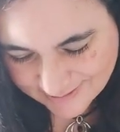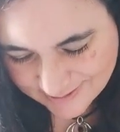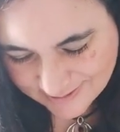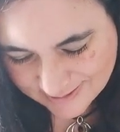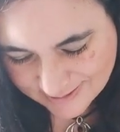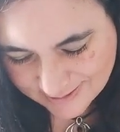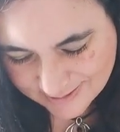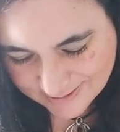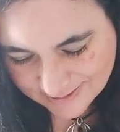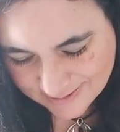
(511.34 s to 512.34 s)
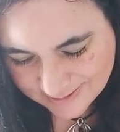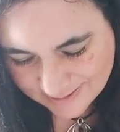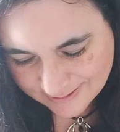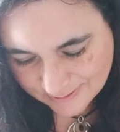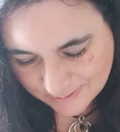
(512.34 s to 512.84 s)
So I'll just
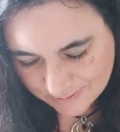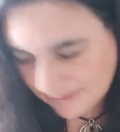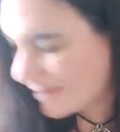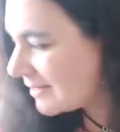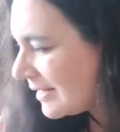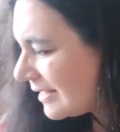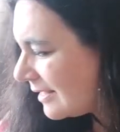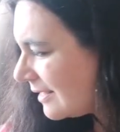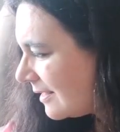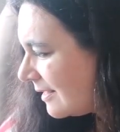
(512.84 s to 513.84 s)
quickly